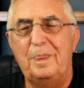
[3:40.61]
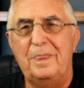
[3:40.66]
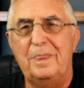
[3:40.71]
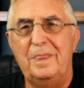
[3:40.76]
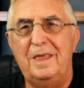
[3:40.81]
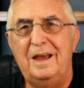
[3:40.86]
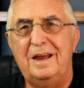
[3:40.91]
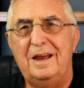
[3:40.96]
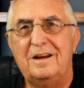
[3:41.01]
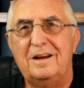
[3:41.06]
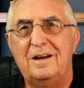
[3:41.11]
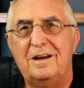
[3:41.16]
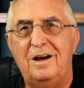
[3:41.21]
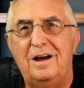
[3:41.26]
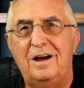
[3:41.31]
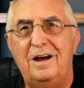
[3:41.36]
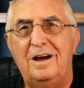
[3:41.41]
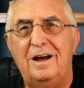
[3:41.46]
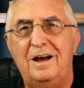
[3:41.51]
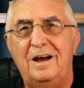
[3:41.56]
that
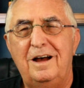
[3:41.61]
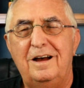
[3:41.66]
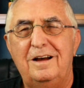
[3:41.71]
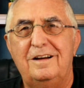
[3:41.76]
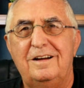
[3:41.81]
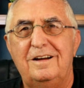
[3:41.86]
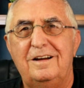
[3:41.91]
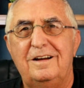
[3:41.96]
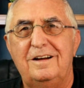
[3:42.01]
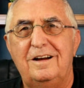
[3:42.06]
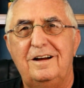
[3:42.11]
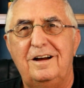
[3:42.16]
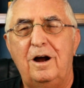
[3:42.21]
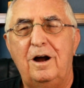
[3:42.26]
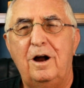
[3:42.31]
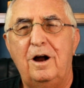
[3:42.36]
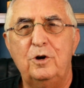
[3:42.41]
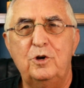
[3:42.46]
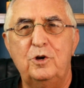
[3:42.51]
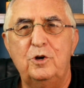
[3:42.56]

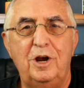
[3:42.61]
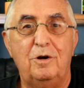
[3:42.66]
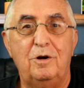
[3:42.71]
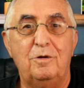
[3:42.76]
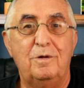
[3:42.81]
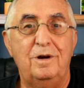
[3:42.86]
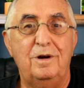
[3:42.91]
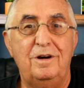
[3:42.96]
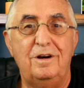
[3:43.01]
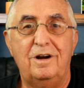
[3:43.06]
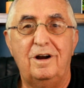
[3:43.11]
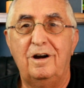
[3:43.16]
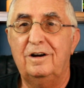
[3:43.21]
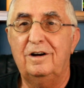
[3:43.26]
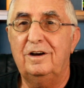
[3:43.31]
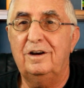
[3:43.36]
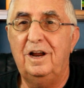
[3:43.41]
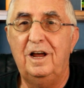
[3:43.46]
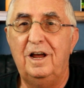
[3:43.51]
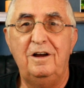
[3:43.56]
our children are
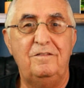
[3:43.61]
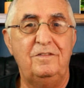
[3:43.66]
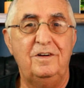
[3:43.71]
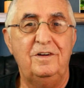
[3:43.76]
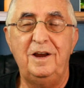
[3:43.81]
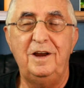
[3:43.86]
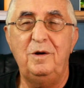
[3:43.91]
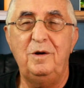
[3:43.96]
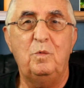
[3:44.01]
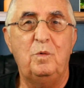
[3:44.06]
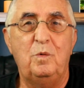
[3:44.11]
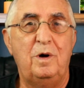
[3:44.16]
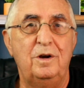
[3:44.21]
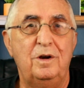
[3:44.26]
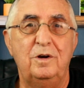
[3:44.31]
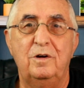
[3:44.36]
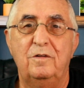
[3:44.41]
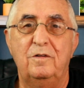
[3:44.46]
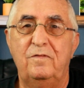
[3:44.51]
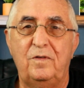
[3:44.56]
lovely,
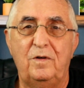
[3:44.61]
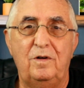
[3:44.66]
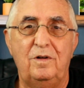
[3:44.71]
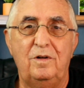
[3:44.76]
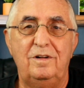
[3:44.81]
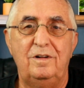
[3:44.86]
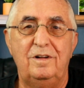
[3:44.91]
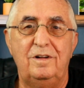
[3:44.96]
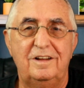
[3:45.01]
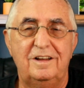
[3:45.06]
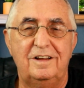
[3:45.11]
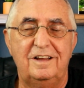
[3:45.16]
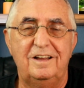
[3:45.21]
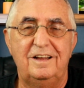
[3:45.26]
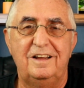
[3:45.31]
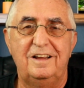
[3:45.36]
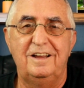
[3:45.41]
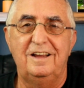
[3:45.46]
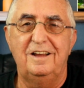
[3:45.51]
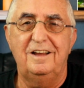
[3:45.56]
wonderful,
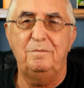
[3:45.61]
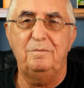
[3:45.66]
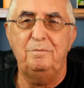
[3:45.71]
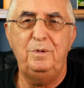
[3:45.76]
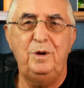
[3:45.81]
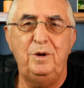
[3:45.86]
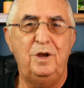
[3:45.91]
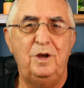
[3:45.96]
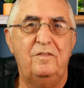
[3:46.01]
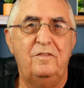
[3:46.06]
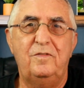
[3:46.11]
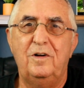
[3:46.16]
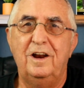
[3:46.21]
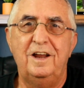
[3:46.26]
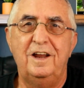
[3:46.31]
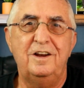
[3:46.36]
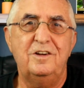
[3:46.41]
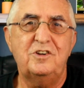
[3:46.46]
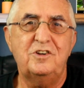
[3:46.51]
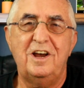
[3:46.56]
beautiful
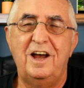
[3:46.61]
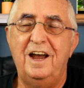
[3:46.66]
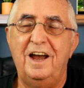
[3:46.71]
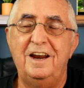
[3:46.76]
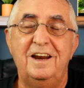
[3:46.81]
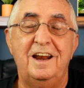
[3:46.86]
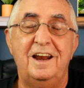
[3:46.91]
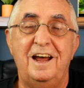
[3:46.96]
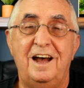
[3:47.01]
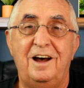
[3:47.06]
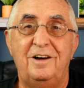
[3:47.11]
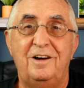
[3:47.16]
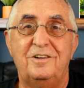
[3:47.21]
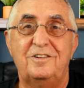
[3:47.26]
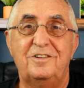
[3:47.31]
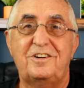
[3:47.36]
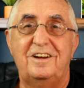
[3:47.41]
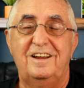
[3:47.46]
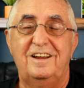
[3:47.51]
inside and out,